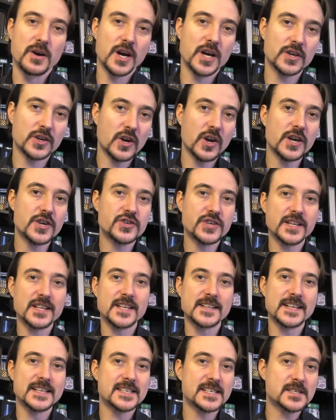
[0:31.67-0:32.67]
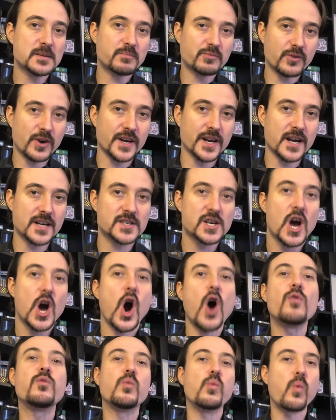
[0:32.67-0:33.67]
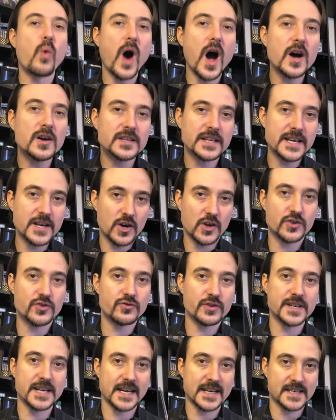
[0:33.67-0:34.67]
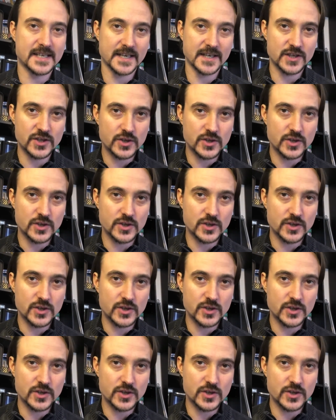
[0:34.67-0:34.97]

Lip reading: acknowledging that this is a product of wildly contradicting